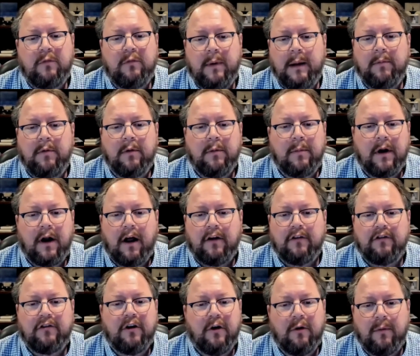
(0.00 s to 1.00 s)
people, but
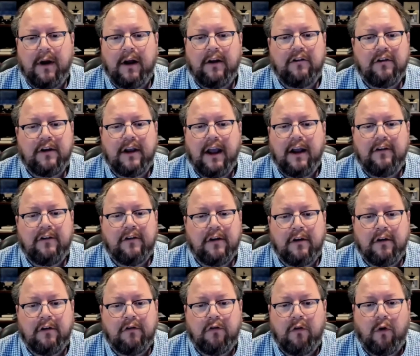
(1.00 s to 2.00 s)
also educates and
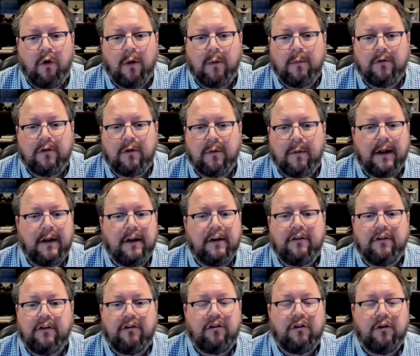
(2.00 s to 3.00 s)
informs around
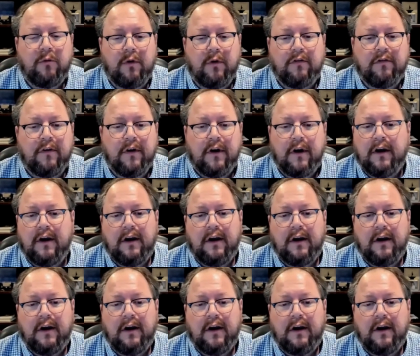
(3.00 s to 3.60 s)
this issue of